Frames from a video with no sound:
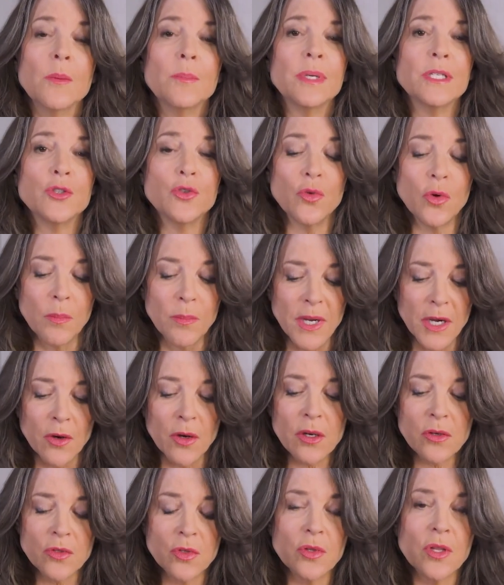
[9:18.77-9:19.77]
But to
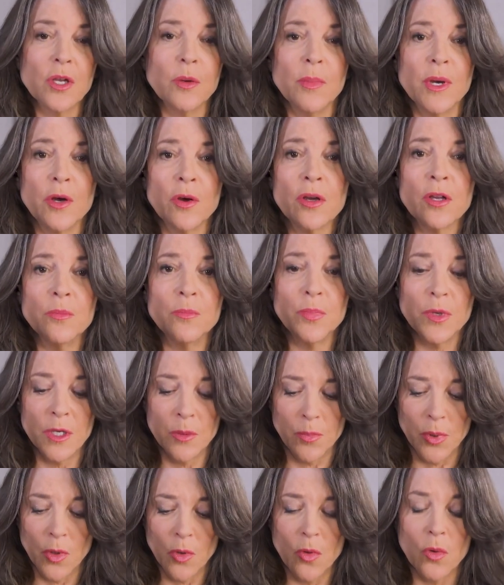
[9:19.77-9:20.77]
the American
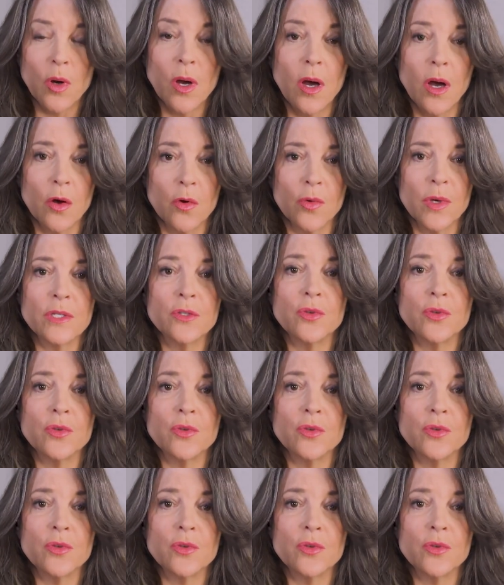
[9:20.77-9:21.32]
people who are hungry,